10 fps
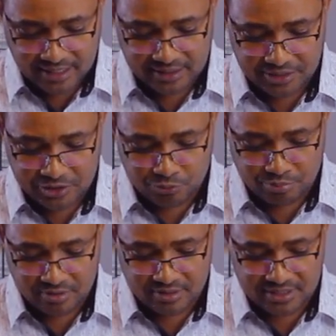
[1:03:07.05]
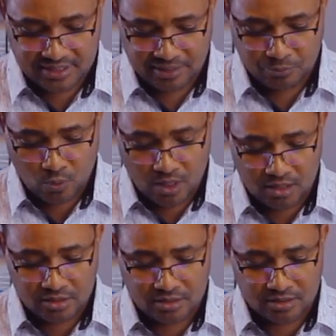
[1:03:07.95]
and his brother's name
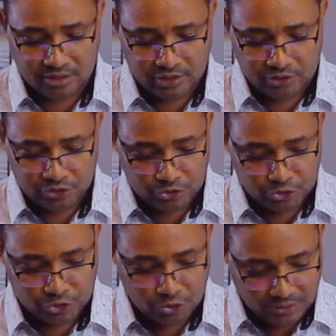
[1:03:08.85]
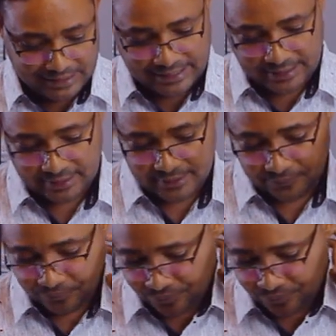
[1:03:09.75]
was Joktan.